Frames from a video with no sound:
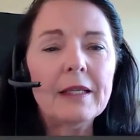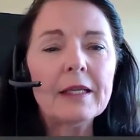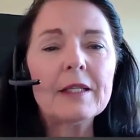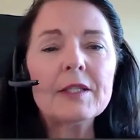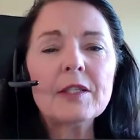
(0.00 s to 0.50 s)

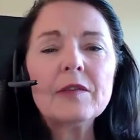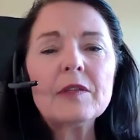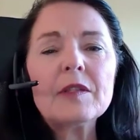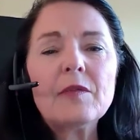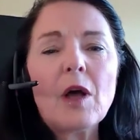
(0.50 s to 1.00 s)

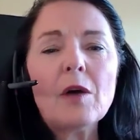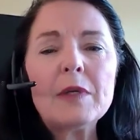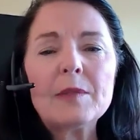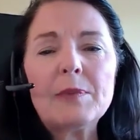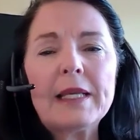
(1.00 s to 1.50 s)
Conservatives have
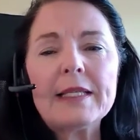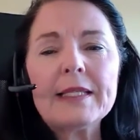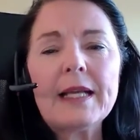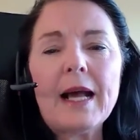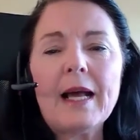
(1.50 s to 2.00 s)
always placed
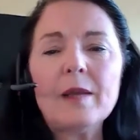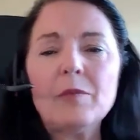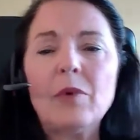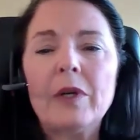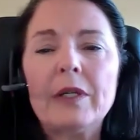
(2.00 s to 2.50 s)
a high
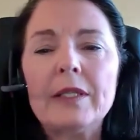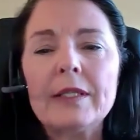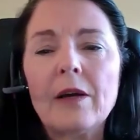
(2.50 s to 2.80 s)
importance